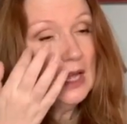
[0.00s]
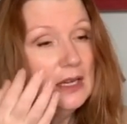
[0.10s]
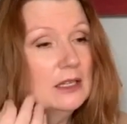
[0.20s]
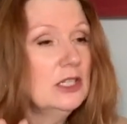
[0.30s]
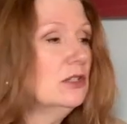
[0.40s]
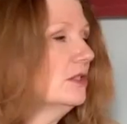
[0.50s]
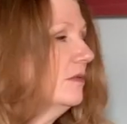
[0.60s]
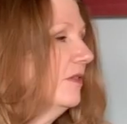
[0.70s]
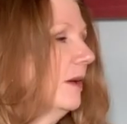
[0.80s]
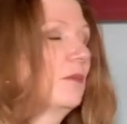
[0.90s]
And I used
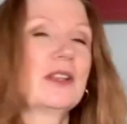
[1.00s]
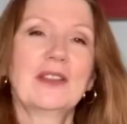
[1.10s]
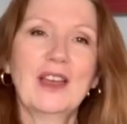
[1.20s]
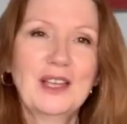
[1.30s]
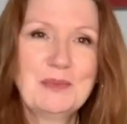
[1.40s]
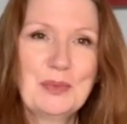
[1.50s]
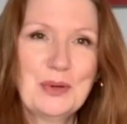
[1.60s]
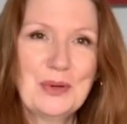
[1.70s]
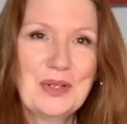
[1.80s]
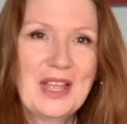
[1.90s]
some fabric that I had
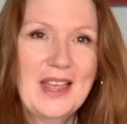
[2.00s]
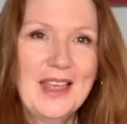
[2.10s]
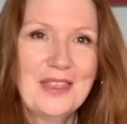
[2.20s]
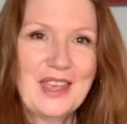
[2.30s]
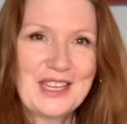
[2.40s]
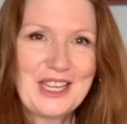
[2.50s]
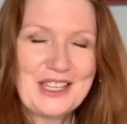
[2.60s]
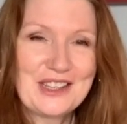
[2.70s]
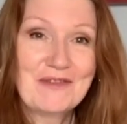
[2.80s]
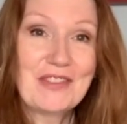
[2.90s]
bought, thank,
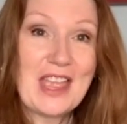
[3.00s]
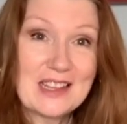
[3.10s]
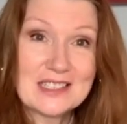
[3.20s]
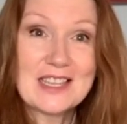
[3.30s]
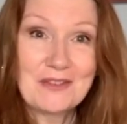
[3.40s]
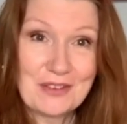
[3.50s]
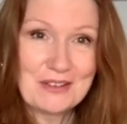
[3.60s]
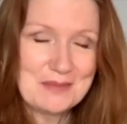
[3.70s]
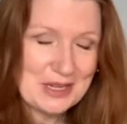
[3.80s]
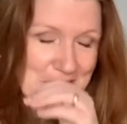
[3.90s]
thanks
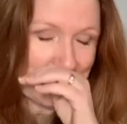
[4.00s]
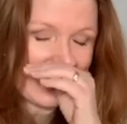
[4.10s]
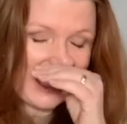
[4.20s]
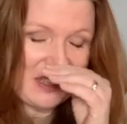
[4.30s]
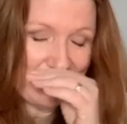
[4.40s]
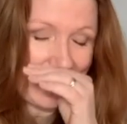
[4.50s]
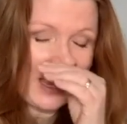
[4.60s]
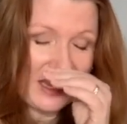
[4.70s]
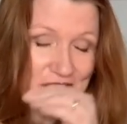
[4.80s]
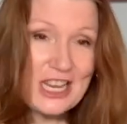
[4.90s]
very much to
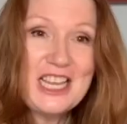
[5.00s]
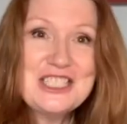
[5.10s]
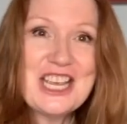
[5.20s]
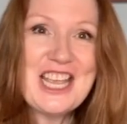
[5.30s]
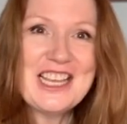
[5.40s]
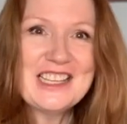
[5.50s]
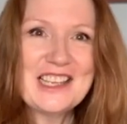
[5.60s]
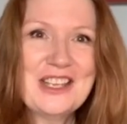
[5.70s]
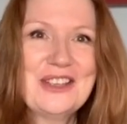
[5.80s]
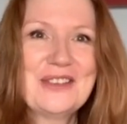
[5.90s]
uh,
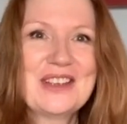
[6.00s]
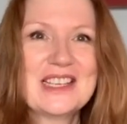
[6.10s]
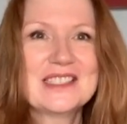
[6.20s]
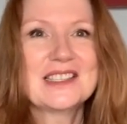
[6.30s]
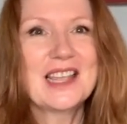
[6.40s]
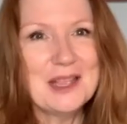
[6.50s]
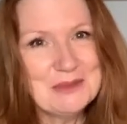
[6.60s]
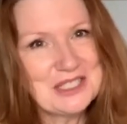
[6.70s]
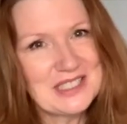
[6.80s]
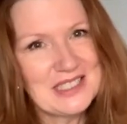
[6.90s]
JJ, who is the
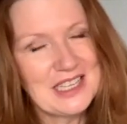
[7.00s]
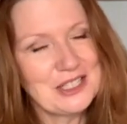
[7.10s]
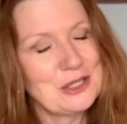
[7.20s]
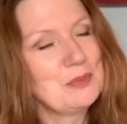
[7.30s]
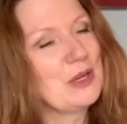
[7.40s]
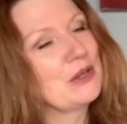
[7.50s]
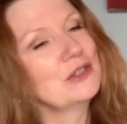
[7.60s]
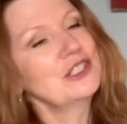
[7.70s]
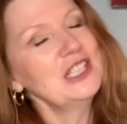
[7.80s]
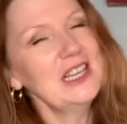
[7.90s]
Camden Stitch,
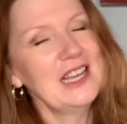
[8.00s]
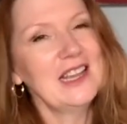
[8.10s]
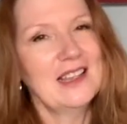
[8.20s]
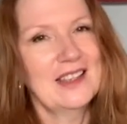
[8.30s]
because she